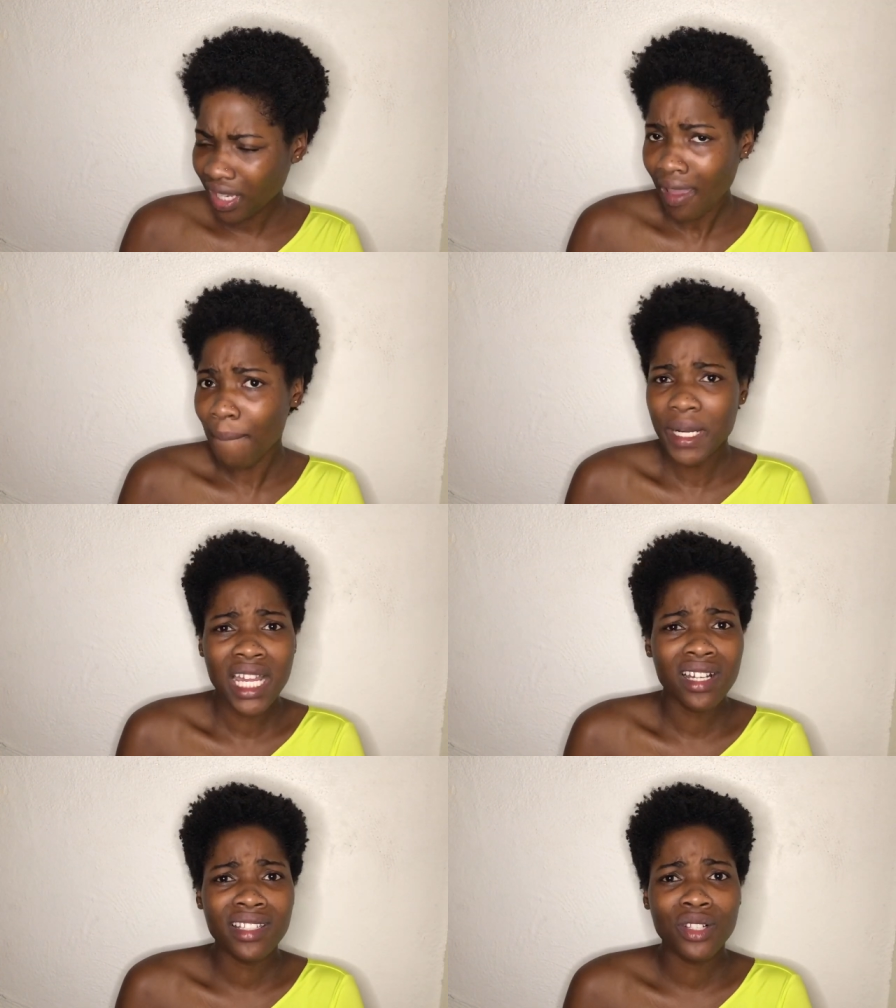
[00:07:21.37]
I'm not
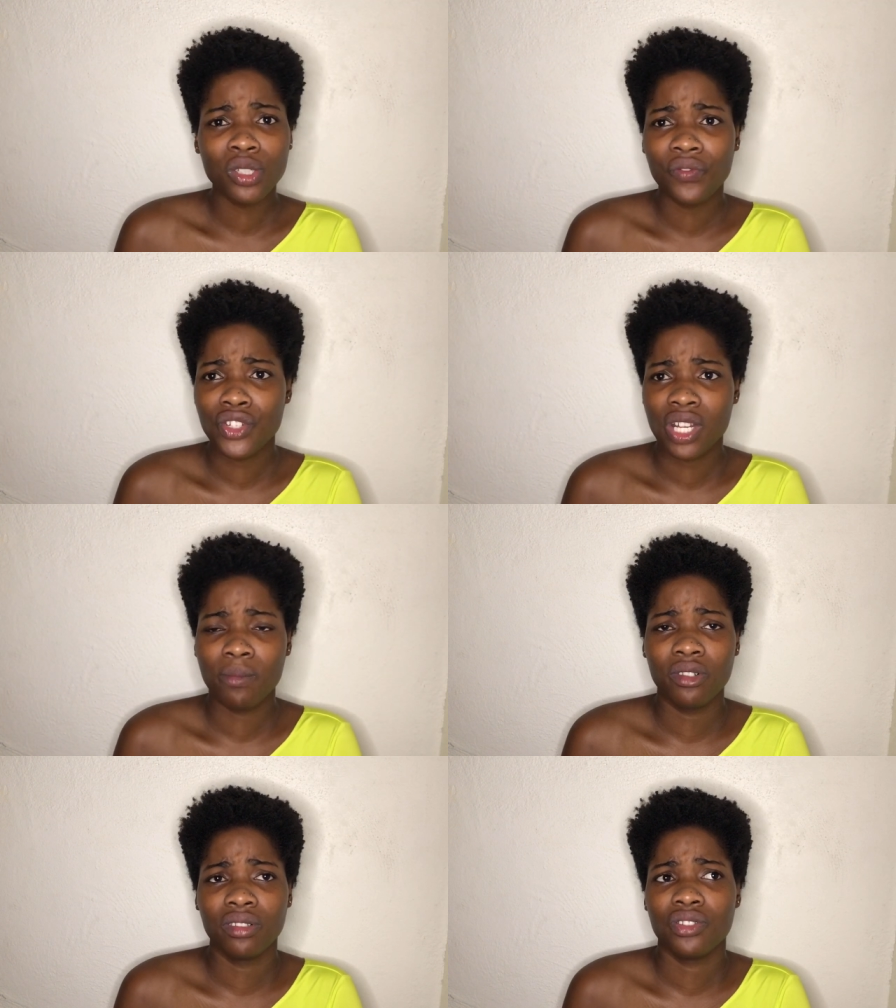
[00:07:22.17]
gonna tell them if you
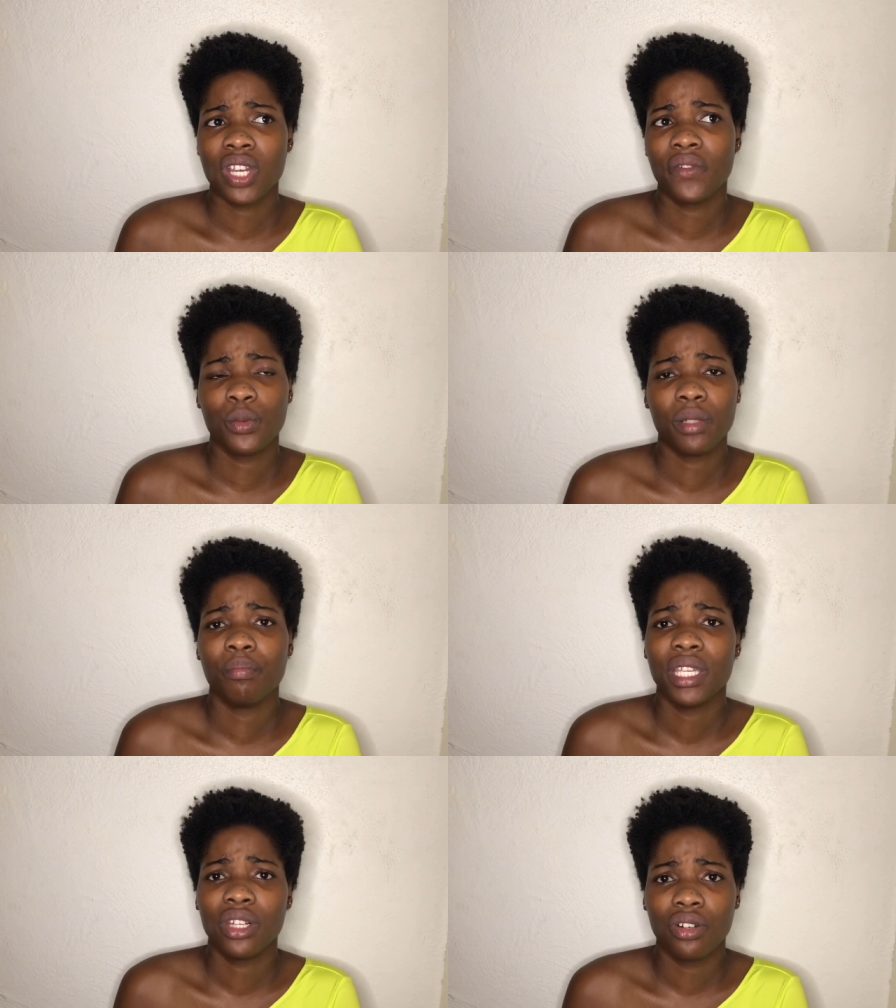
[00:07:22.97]
travel with
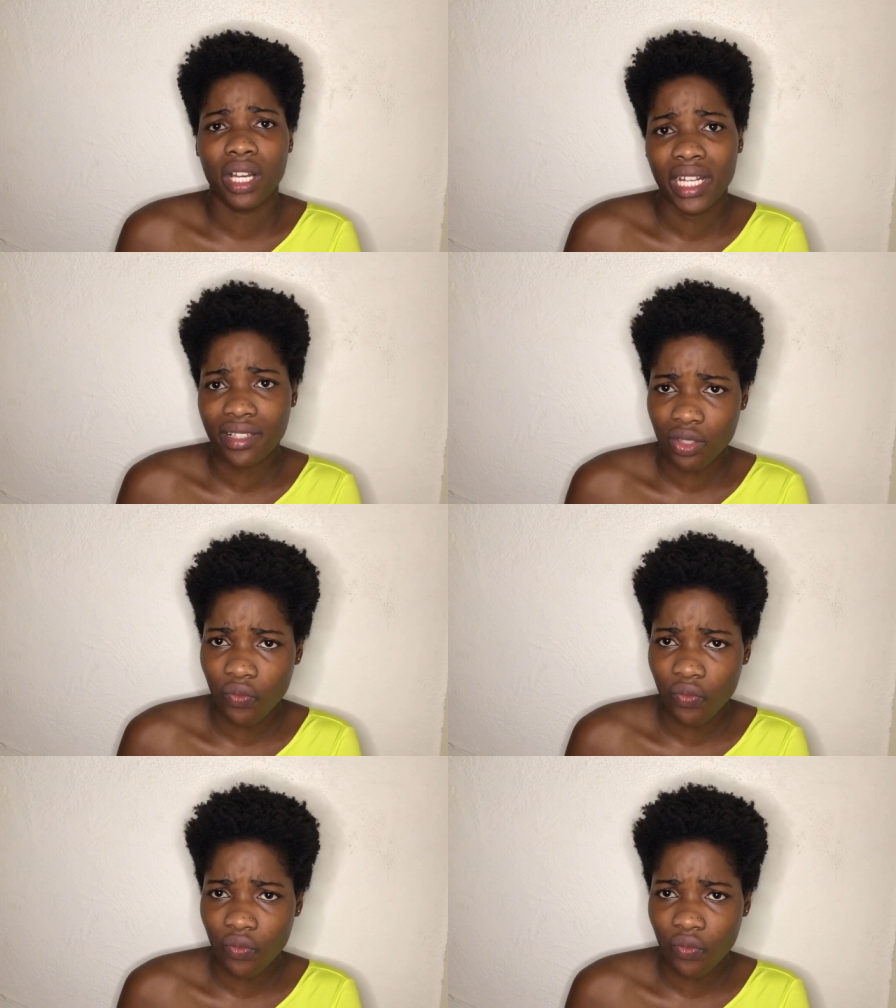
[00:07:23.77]
pillow and stuff,